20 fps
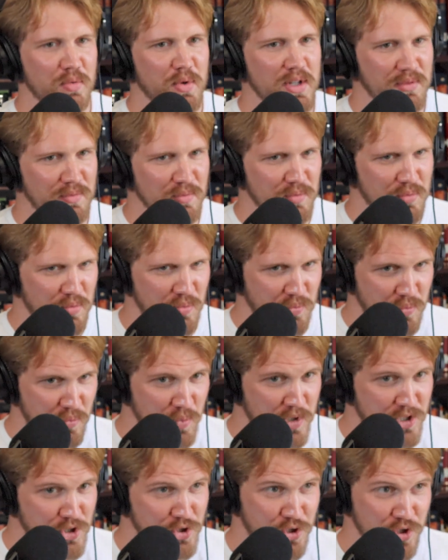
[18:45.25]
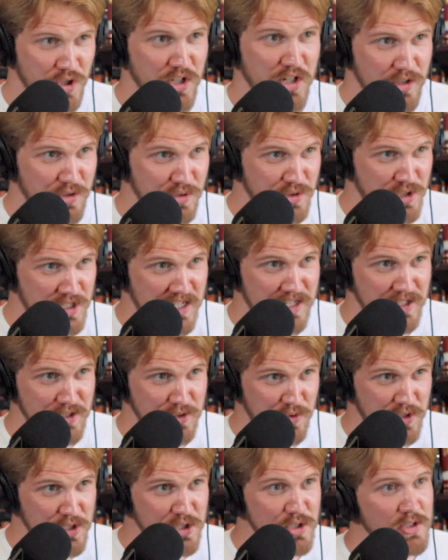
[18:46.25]
we should understand
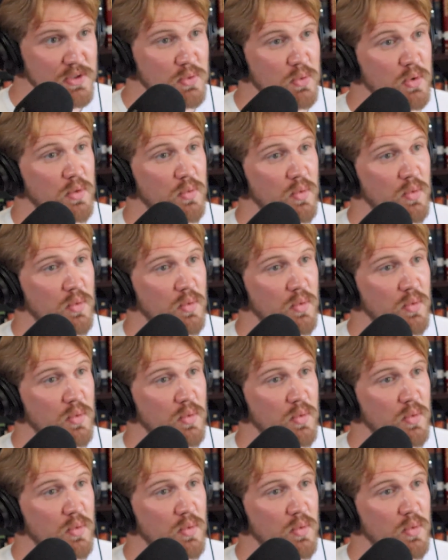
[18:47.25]
as Christians